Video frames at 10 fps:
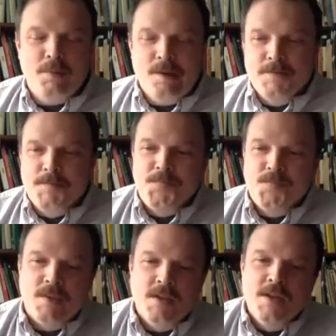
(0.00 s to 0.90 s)
but
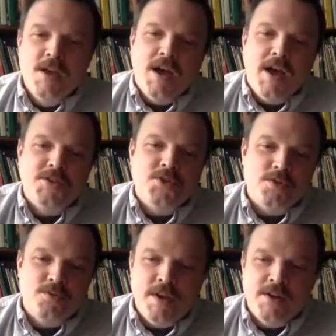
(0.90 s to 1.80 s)
I
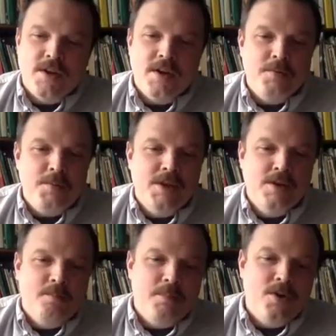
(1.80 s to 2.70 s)
told Randall I would be in a
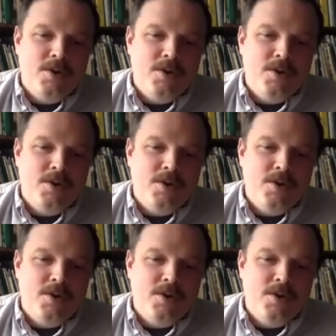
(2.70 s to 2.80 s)
boat.